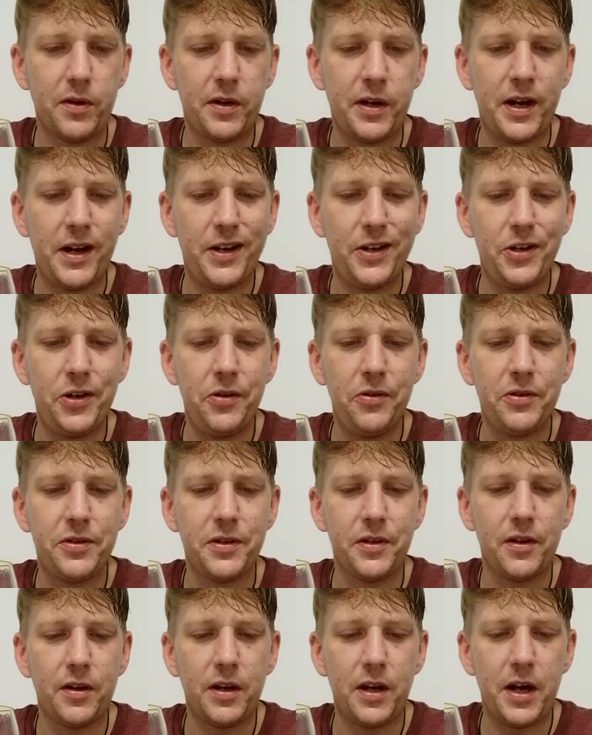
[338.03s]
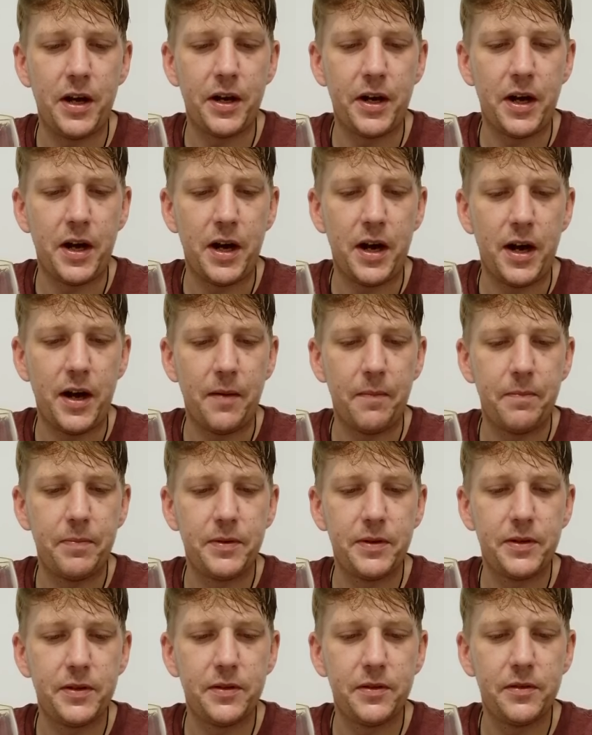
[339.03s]
They're not using a lot of
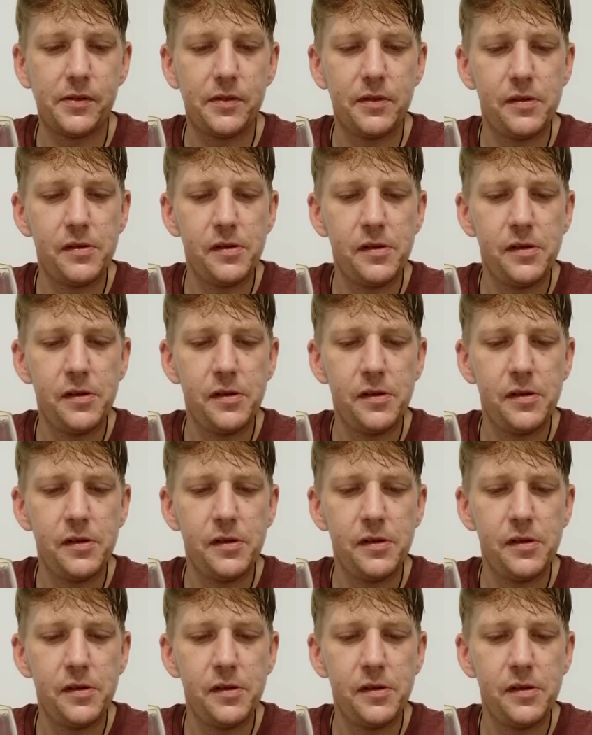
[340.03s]
hops.